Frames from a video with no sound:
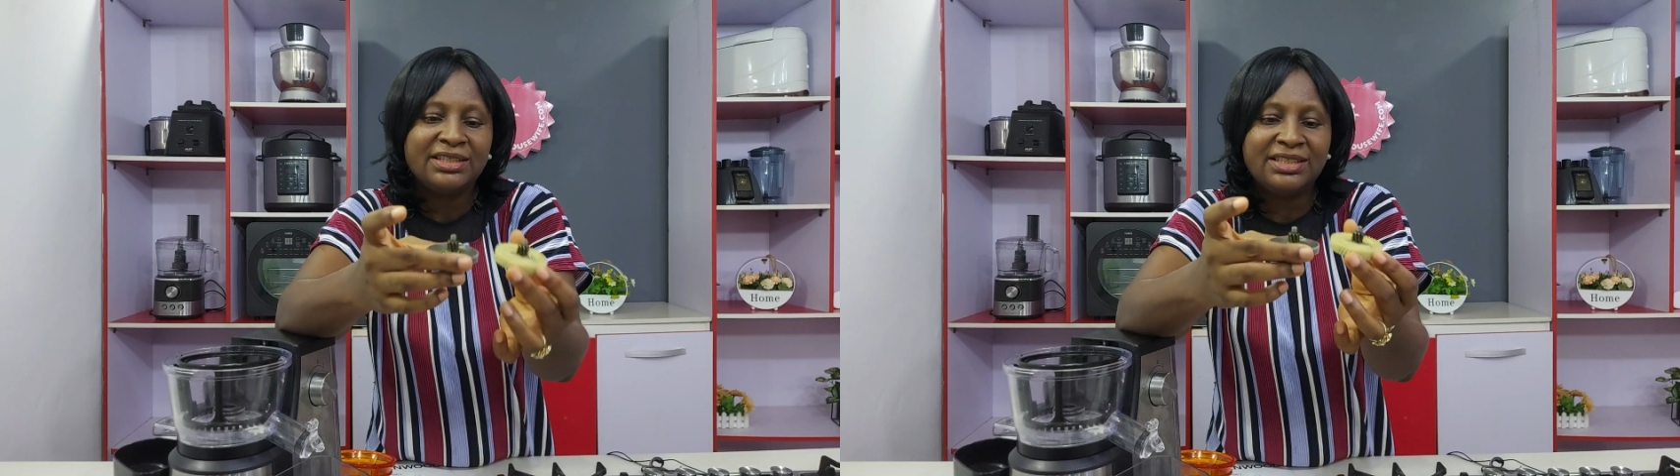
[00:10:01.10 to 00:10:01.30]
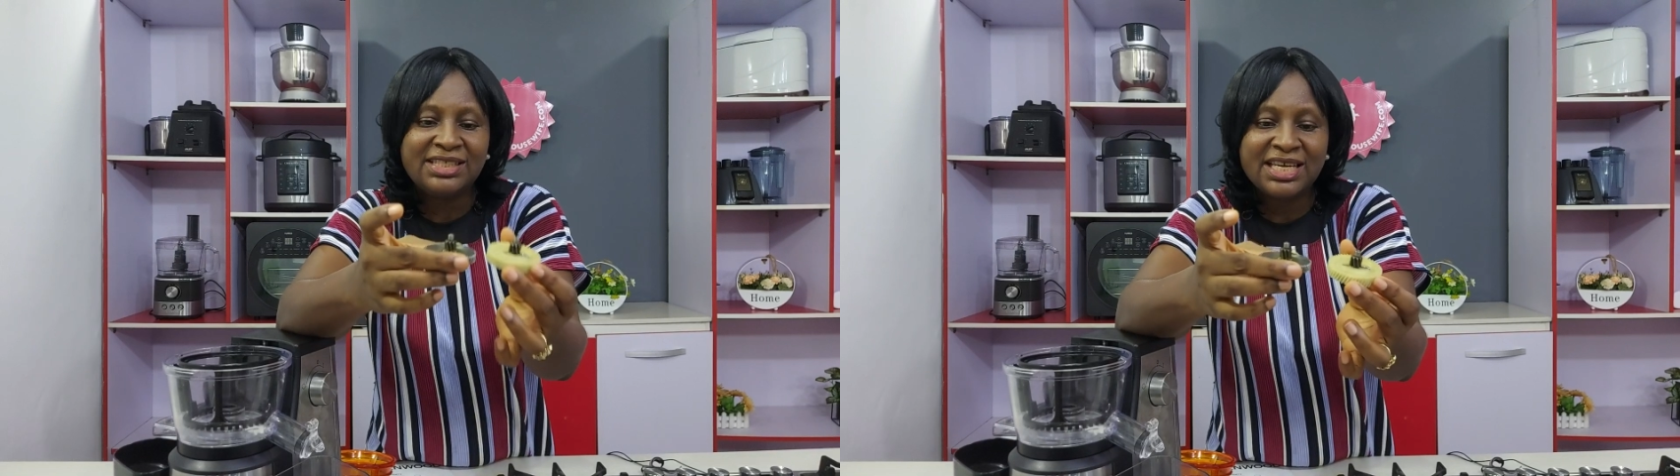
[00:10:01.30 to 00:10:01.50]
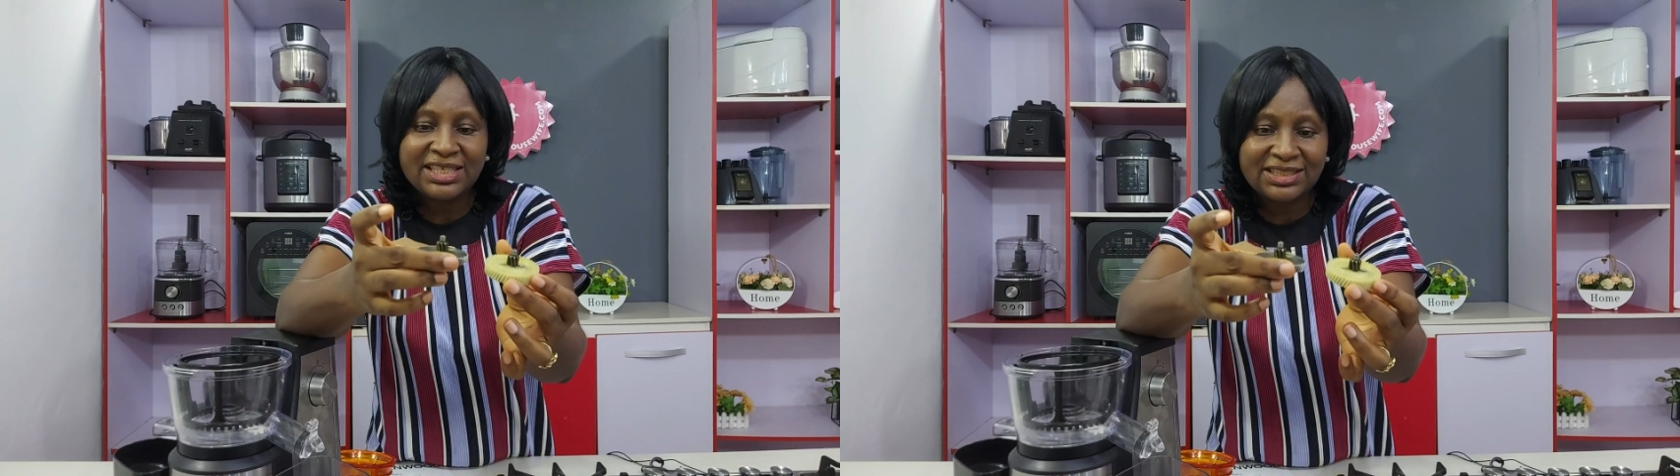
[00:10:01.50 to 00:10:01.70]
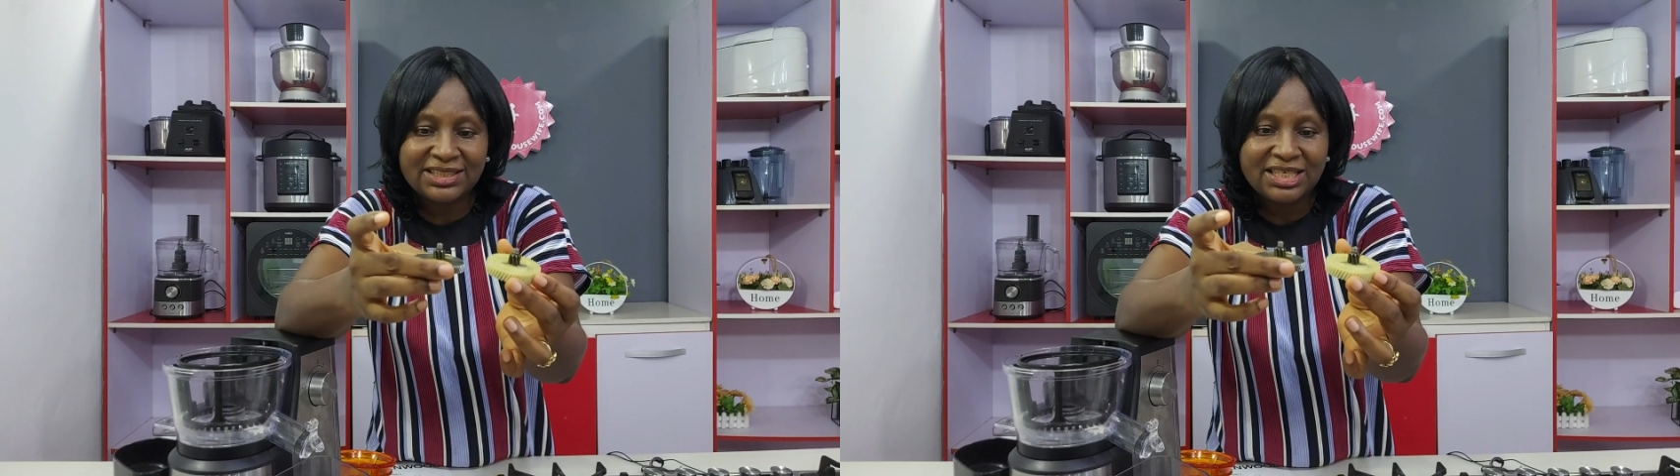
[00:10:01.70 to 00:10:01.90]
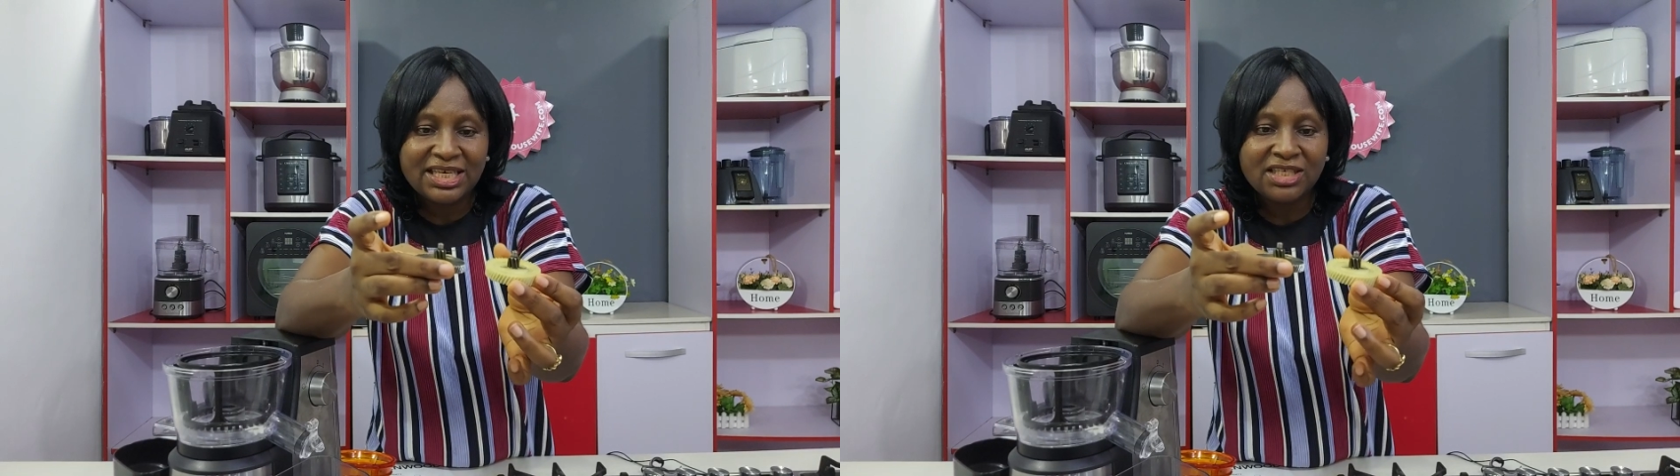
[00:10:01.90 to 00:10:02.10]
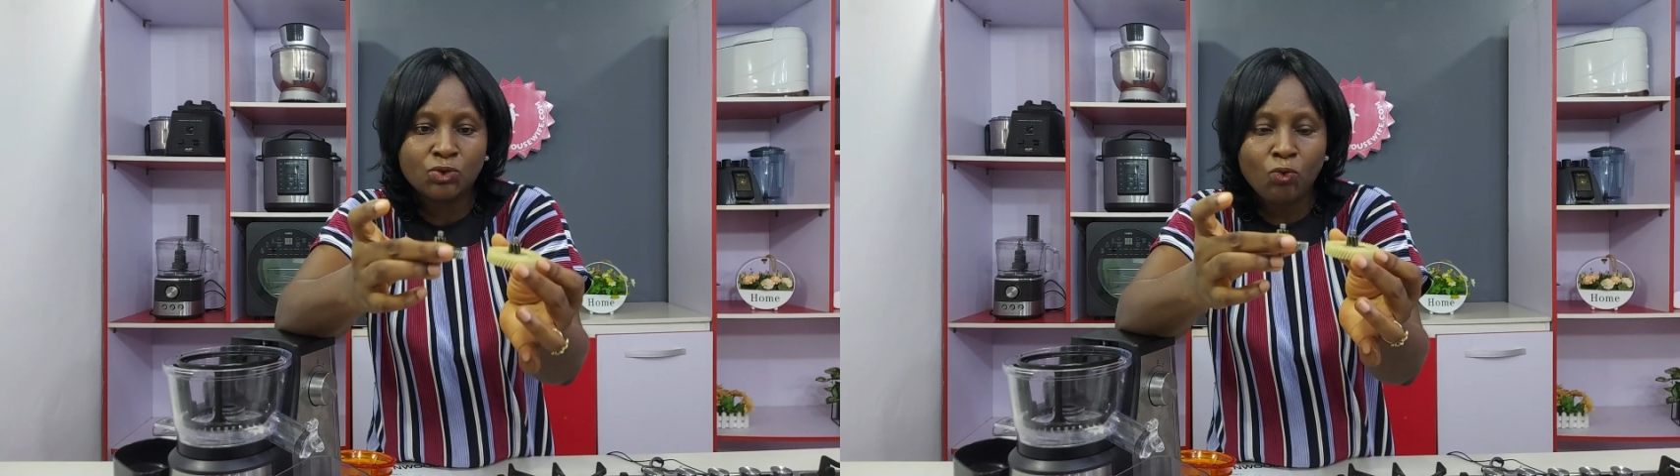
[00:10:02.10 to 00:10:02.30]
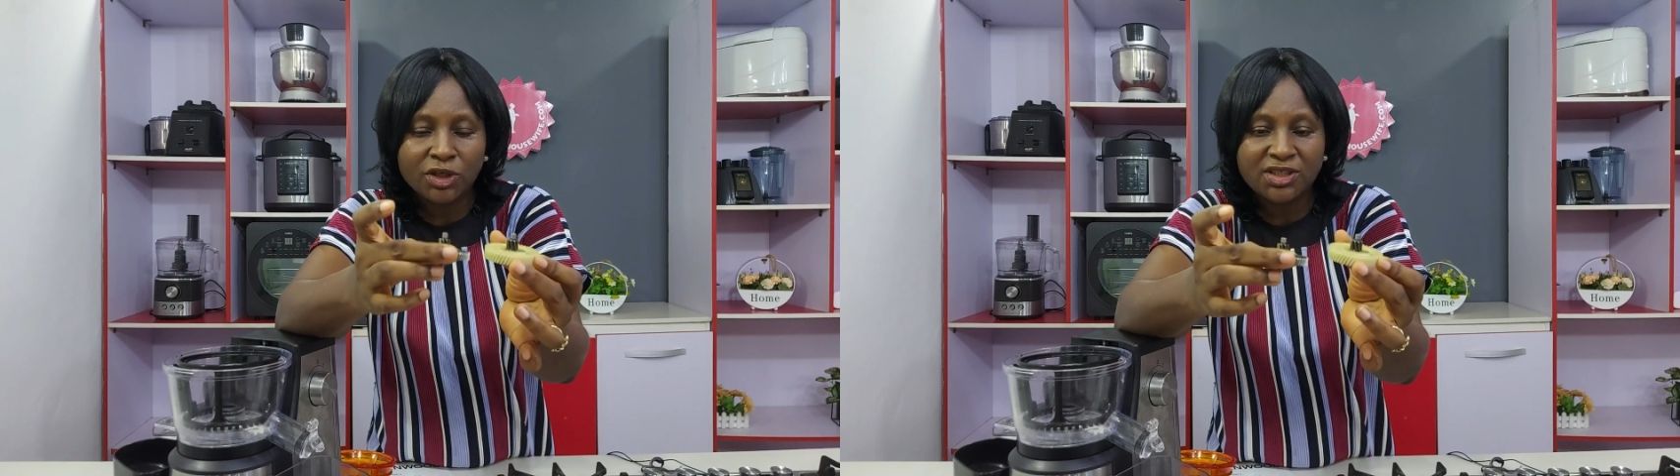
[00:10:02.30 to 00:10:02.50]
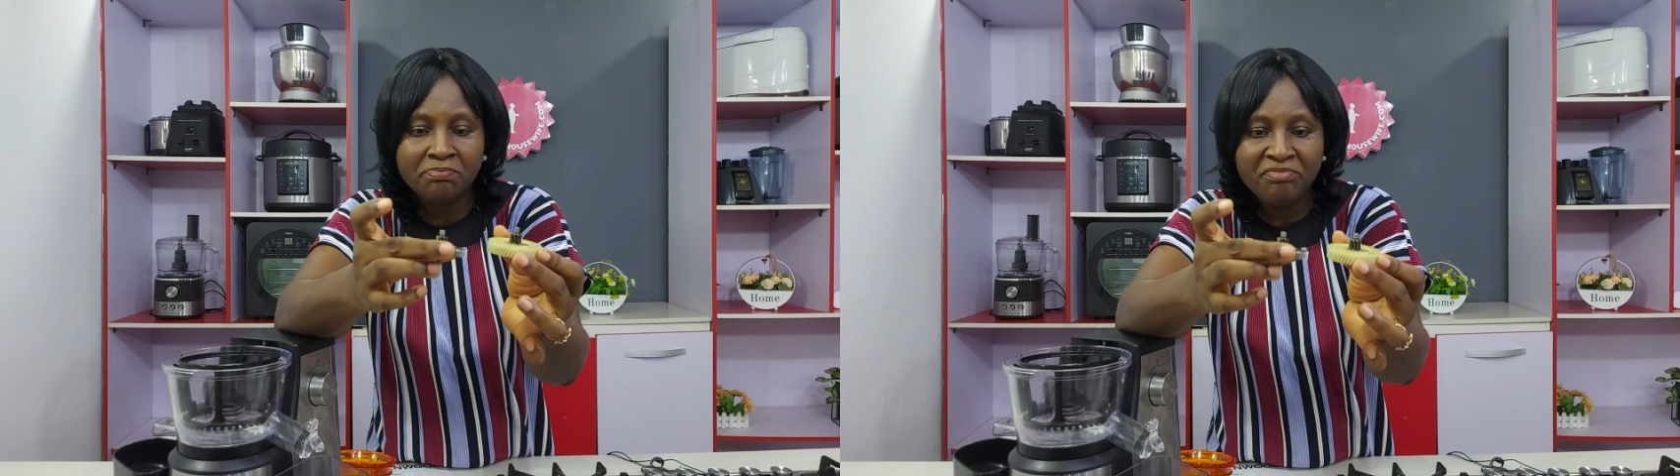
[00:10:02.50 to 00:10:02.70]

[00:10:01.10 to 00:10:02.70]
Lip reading: This is what